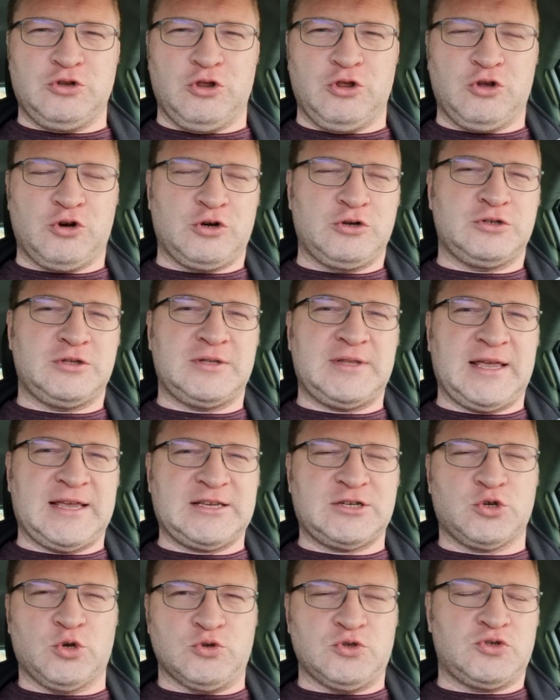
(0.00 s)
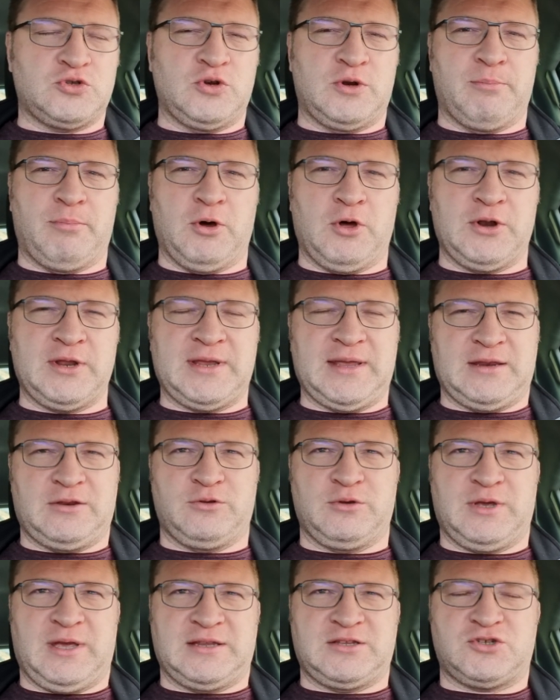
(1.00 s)
learn to take shots to the body and
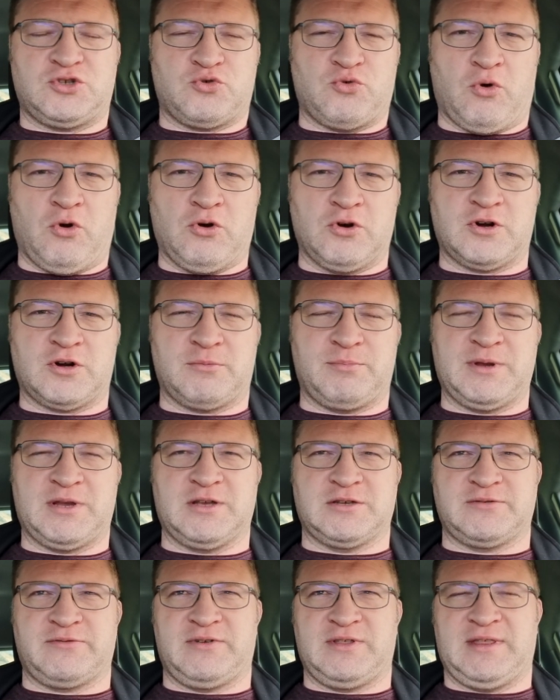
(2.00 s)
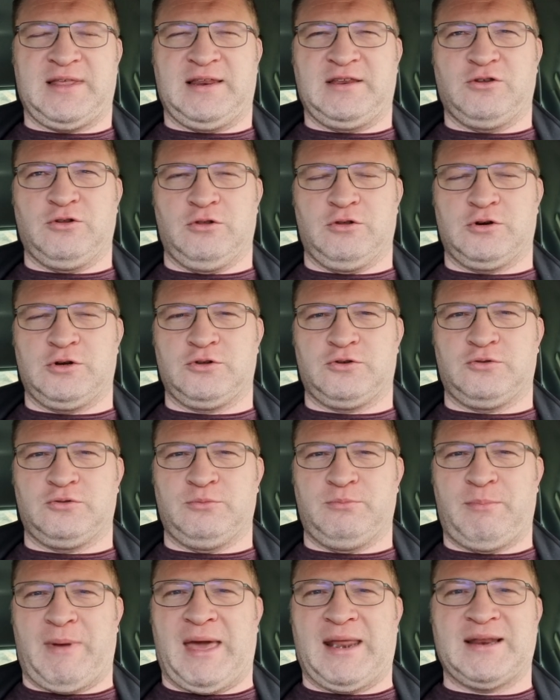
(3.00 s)
you get stronger because of it, then you learn to
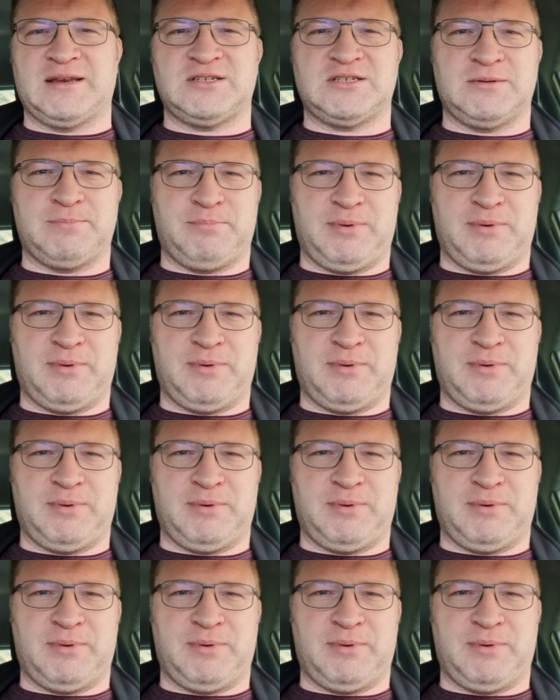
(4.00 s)
manage the